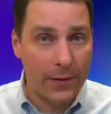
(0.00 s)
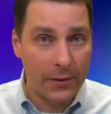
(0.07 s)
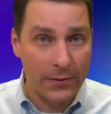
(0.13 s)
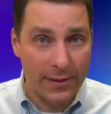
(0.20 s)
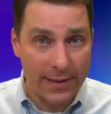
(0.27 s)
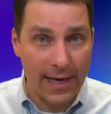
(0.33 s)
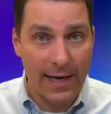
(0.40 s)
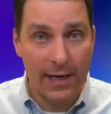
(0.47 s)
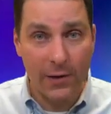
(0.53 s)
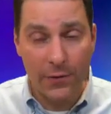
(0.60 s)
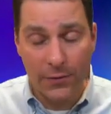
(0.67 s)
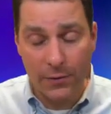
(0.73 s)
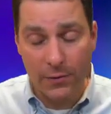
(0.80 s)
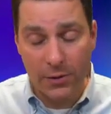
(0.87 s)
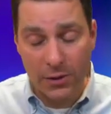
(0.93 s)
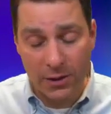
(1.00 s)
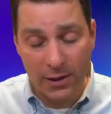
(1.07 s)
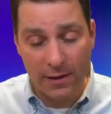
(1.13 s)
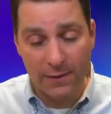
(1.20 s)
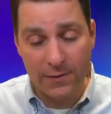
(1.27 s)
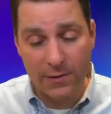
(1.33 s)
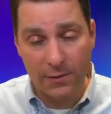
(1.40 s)
second and third
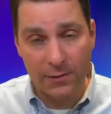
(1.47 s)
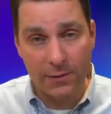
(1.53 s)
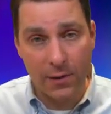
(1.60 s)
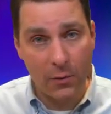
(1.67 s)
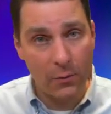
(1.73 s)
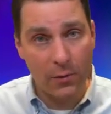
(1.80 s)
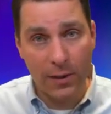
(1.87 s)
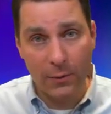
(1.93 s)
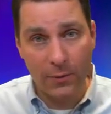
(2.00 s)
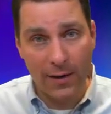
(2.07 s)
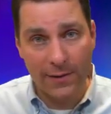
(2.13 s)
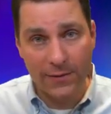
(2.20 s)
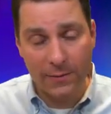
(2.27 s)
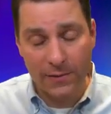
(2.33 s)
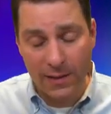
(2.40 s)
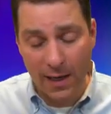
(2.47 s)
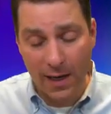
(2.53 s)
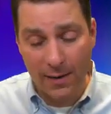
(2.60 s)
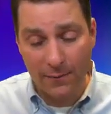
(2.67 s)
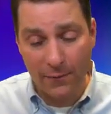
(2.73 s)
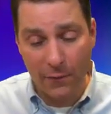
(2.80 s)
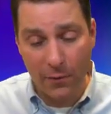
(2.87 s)
shifts, so don't worry, we'll have some
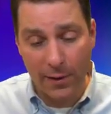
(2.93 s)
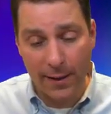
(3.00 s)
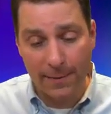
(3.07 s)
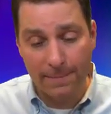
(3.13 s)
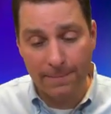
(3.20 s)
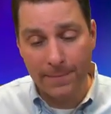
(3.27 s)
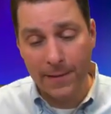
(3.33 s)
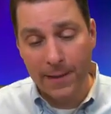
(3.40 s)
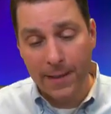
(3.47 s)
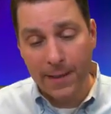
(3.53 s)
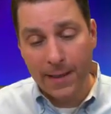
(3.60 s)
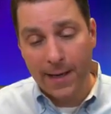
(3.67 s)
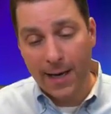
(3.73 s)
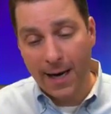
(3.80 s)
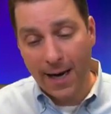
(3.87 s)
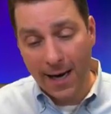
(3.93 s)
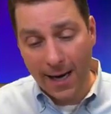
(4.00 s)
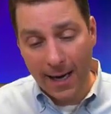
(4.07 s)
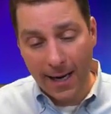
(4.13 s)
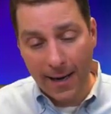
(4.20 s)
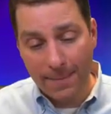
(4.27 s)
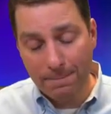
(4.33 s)
time for you.
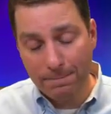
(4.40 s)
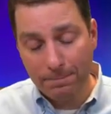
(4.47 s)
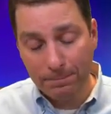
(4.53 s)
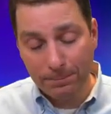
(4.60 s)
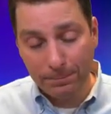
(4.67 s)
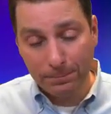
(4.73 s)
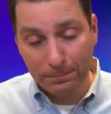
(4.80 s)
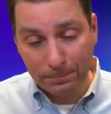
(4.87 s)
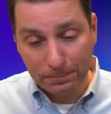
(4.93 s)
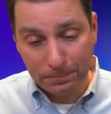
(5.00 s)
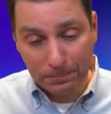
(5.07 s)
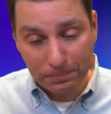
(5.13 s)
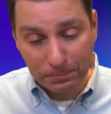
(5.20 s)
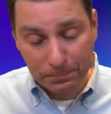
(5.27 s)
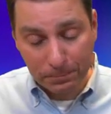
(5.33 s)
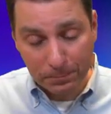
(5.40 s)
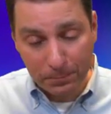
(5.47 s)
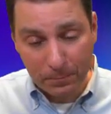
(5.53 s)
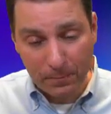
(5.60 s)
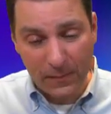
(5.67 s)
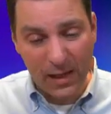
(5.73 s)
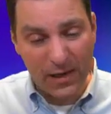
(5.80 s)

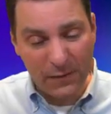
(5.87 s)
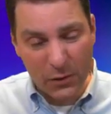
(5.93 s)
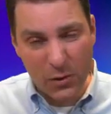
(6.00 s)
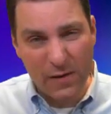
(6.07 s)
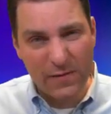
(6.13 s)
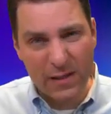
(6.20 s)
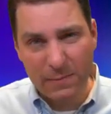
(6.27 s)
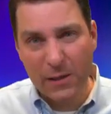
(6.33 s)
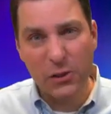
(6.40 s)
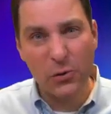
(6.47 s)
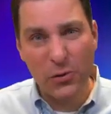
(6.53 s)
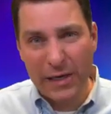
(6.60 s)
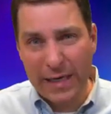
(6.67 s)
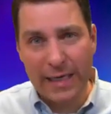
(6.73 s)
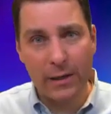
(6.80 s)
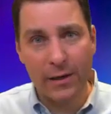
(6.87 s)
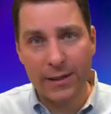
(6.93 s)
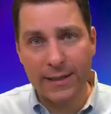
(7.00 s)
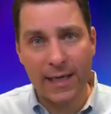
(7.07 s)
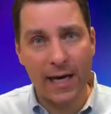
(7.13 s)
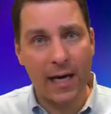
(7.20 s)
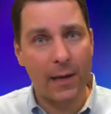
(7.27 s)
And if you do have a special need on
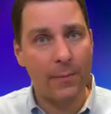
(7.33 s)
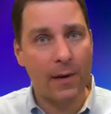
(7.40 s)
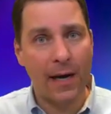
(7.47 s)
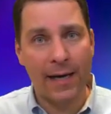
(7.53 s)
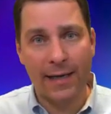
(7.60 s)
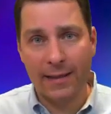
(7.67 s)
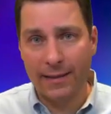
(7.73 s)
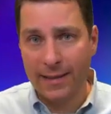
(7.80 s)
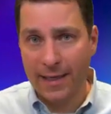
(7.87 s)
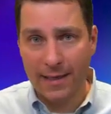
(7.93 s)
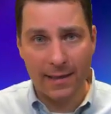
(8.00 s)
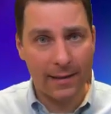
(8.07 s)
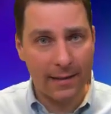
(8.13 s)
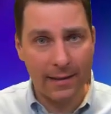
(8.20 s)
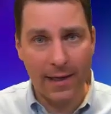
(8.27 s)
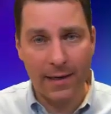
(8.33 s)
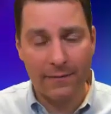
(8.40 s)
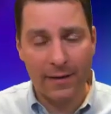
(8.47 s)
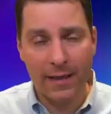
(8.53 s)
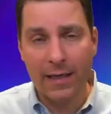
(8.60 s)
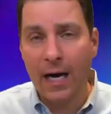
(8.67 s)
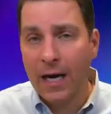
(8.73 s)
time, I can take a kind of
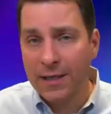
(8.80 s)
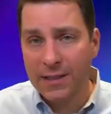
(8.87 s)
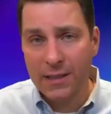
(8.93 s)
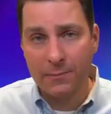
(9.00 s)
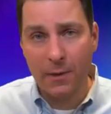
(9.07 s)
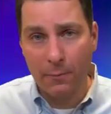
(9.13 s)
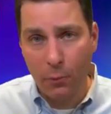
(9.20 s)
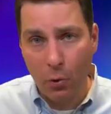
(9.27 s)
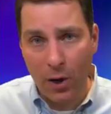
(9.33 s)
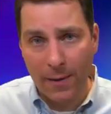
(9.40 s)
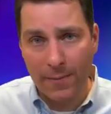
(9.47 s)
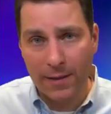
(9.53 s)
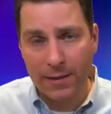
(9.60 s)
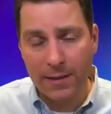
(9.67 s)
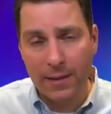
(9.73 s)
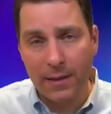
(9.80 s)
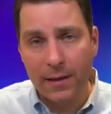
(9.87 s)
a custom appointment.